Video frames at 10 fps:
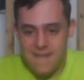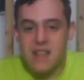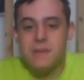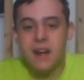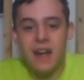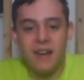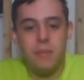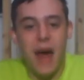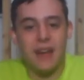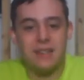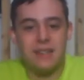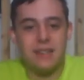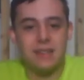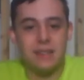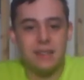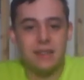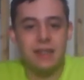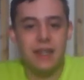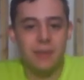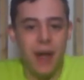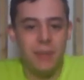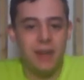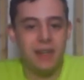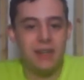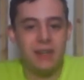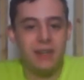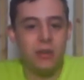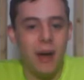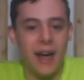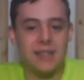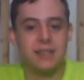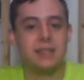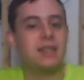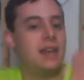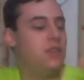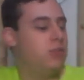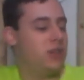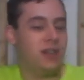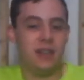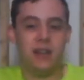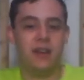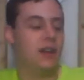it's better to have boxes, in my opinion. Little boxes that you put in here.